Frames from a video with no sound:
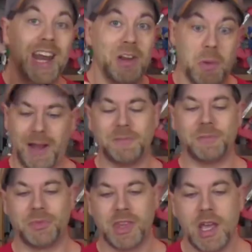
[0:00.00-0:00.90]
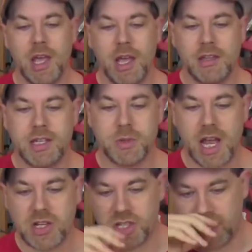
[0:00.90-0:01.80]
Anyway, this one
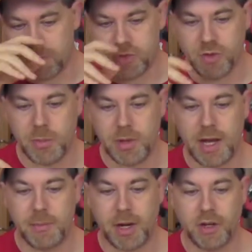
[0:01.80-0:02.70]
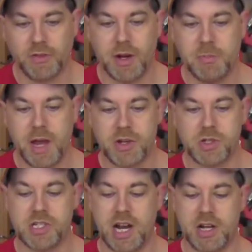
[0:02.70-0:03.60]
actually comes from my good friend
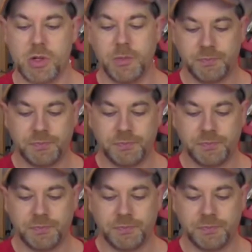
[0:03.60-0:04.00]
Patrick Sinatra,